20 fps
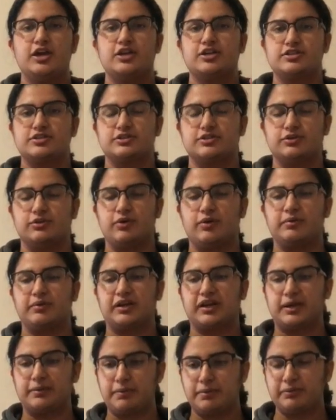So I'm gonna
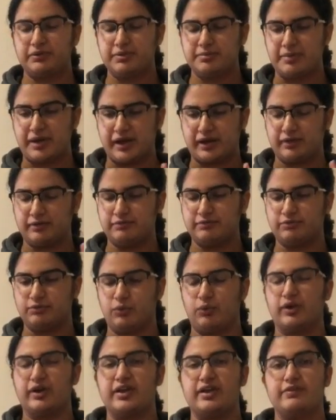come up with a backup
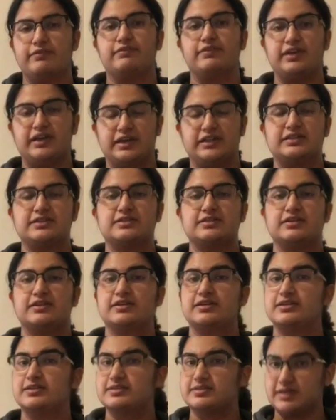for if it's
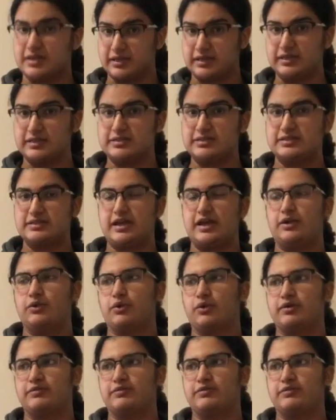sunny instead or